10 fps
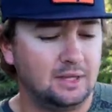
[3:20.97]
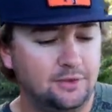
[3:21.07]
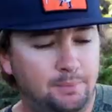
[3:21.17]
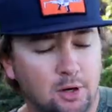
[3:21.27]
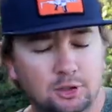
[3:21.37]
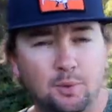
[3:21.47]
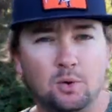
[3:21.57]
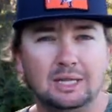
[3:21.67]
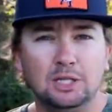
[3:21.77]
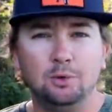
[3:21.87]
the
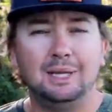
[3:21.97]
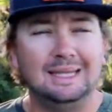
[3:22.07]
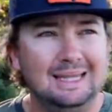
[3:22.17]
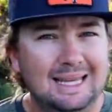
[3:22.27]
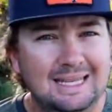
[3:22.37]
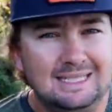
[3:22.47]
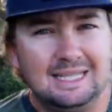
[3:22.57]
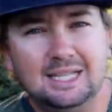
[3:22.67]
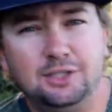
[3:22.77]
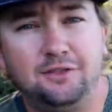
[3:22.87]
post-spawn a little bit less
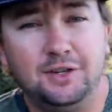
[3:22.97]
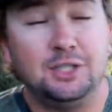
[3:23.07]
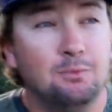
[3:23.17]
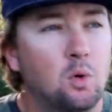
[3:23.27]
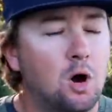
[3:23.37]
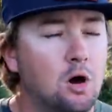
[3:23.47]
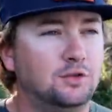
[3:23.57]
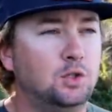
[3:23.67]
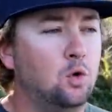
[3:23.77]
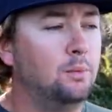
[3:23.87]
unless you're fishing more
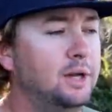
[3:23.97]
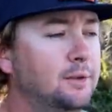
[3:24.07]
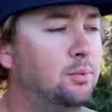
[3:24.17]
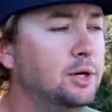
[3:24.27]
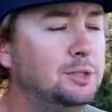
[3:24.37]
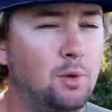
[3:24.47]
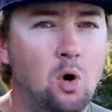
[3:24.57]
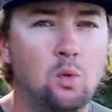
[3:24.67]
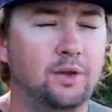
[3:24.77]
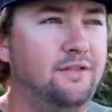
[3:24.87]
offshore, but in the
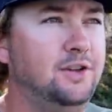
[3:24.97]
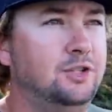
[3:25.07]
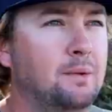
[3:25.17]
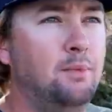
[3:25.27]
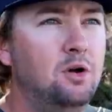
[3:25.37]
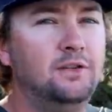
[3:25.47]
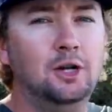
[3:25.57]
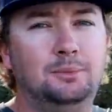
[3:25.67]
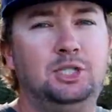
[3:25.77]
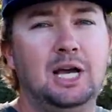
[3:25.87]
pre-spawn where the fish are moving
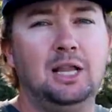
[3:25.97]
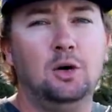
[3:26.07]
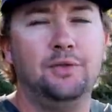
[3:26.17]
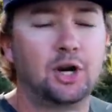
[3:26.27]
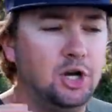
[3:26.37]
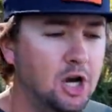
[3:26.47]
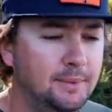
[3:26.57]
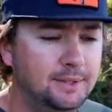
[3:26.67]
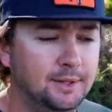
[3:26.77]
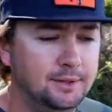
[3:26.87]
up shallow and they're
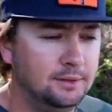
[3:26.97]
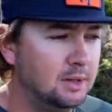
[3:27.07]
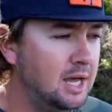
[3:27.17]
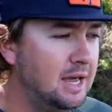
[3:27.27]
coming to you,